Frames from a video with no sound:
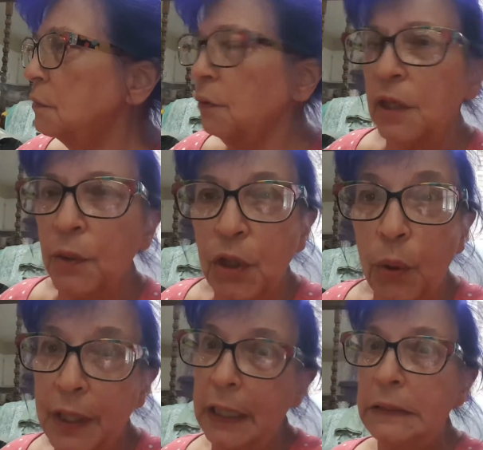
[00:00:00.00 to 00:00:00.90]
So here we
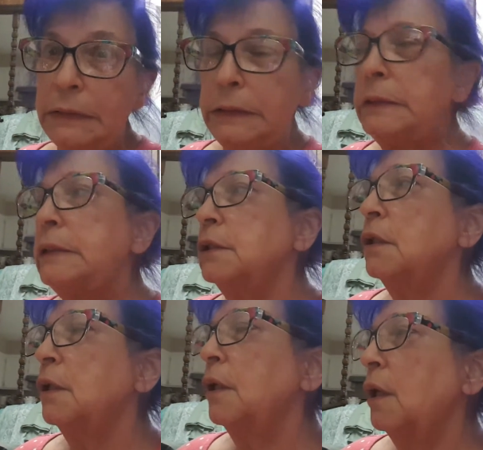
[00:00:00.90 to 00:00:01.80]
go again.
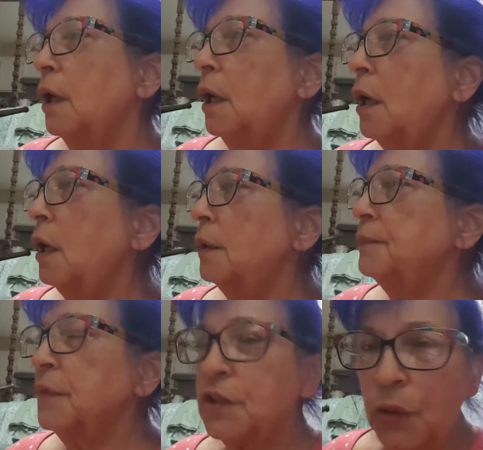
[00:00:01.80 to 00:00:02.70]

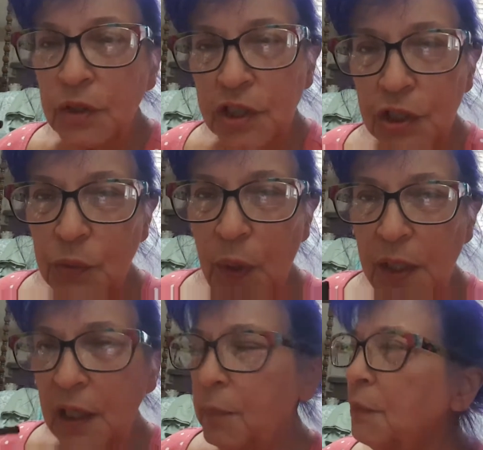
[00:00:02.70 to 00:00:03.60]
So it's just a
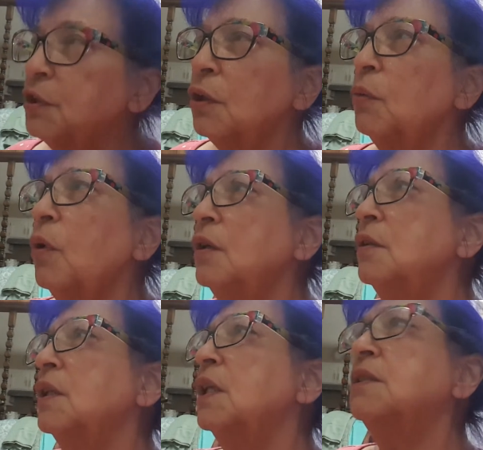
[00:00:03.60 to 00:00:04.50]
waiting game. I'm still wanting
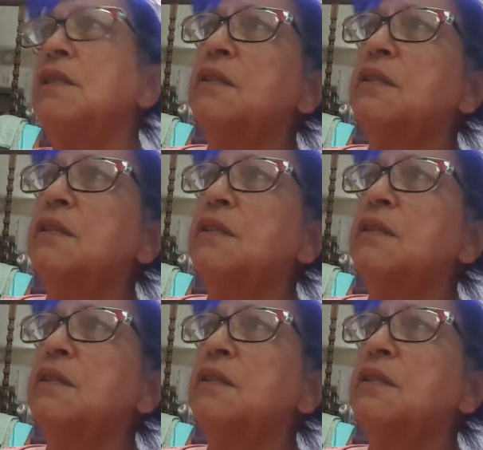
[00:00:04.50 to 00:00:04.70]
to get to